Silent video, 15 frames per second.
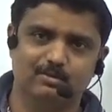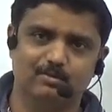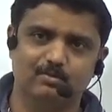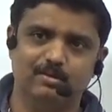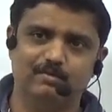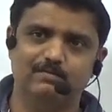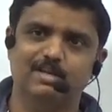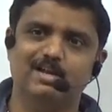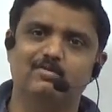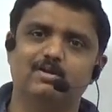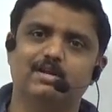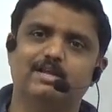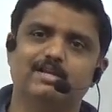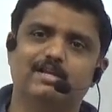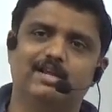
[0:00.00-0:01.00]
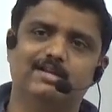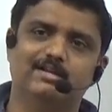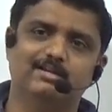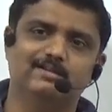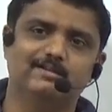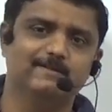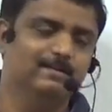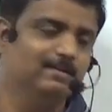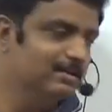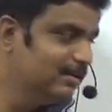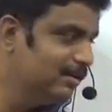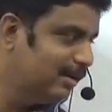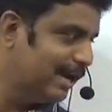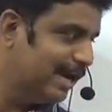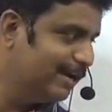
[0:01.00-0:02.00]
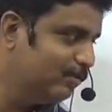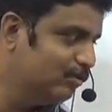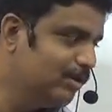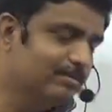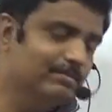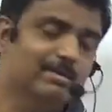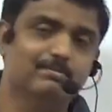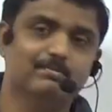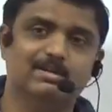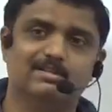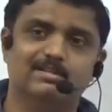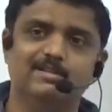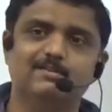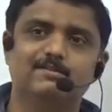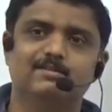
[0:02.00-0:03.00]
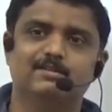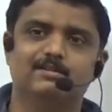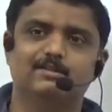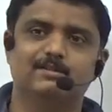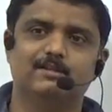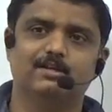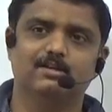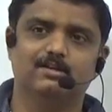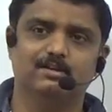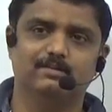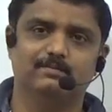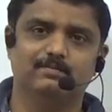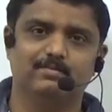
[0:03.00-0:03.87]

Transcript: okay, without any errors, try to remember this circle.